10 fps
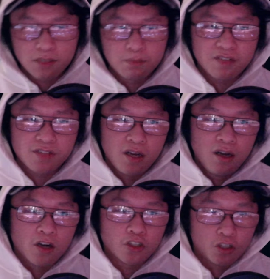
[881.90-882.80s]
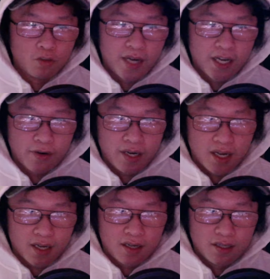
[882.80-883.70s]
buffs are shown by a green
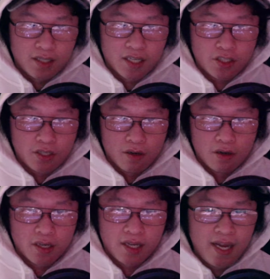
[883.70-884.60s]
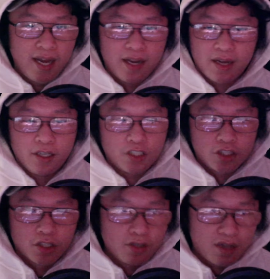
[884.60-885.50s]
icon next to your Oda, and it kind of just
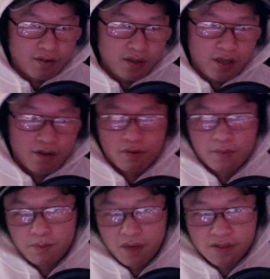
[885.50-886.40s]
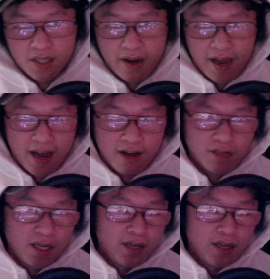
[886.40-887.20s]
shows you everything from the buffs that you have,